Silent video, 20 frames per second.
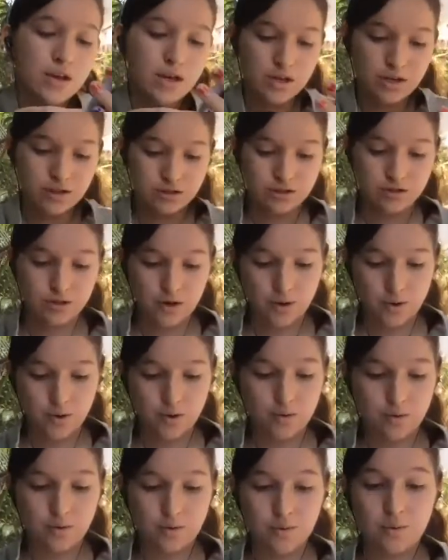
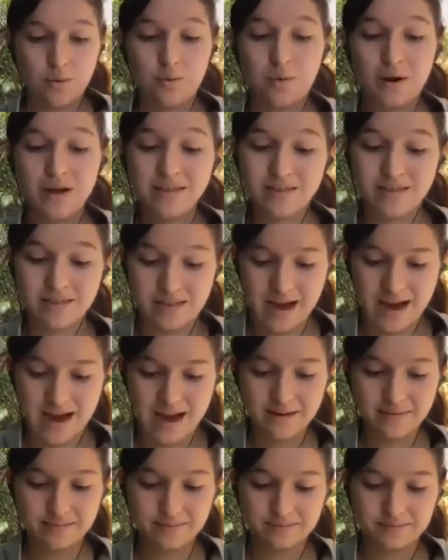So with
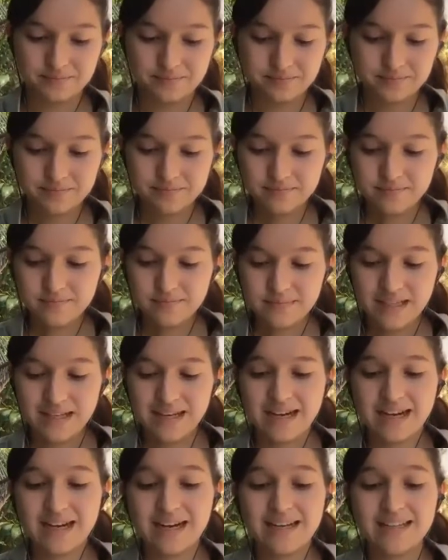that,
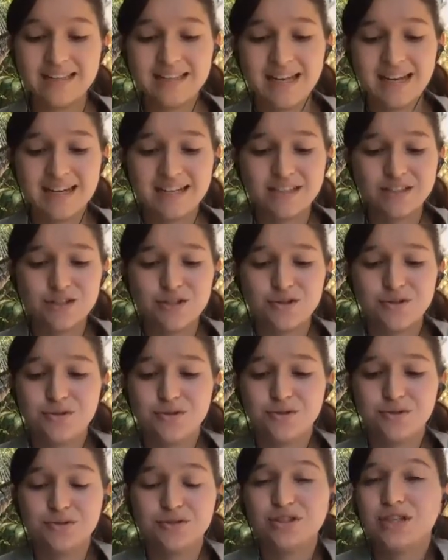I'd like
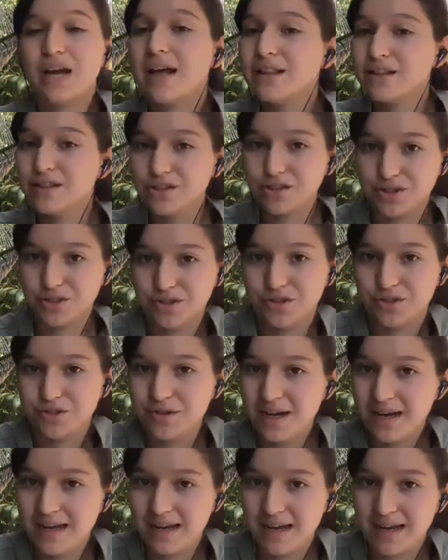to challenge you
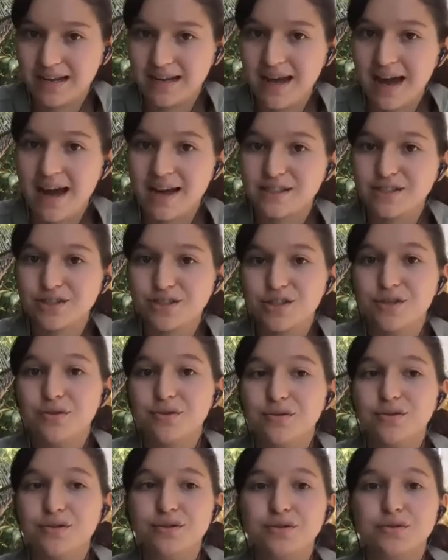and ask
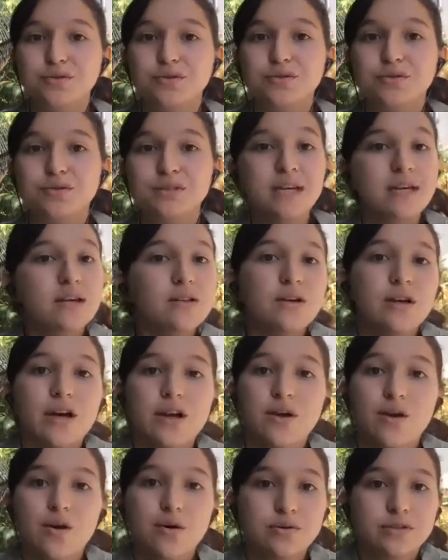you to take a look at
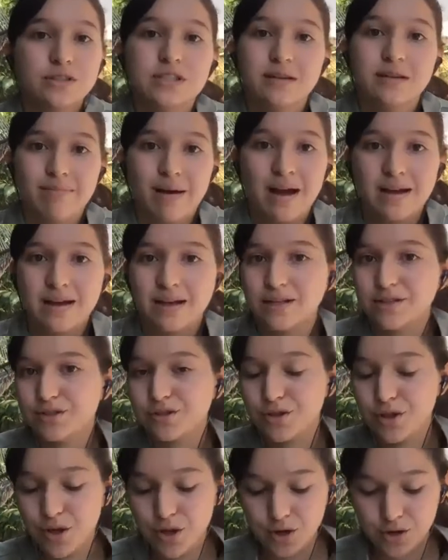your own seed
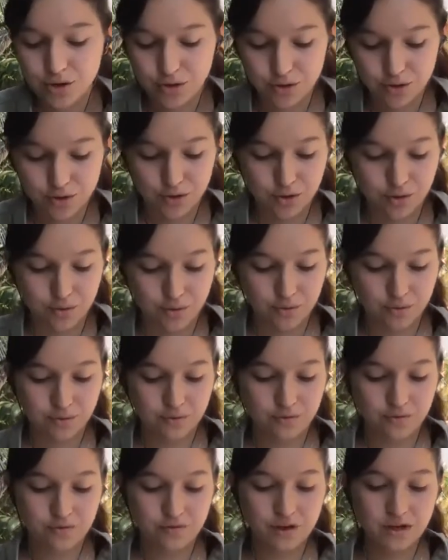packets. You know,
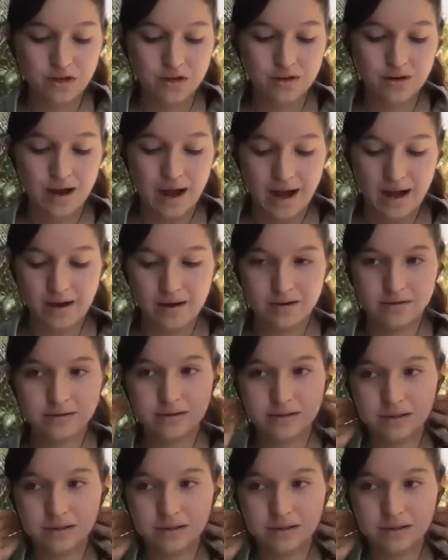figure out